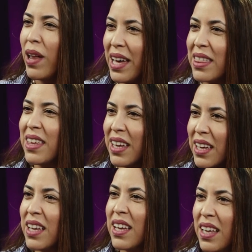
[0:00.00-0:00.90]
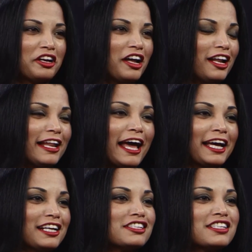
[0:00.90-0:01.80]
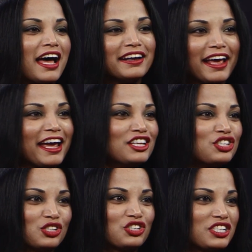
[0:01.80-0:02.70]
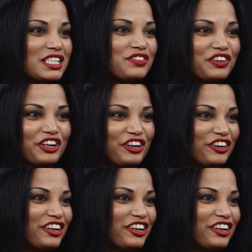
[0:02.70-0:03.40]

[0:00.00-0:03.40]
It's like God put it like an assigned angel just for you.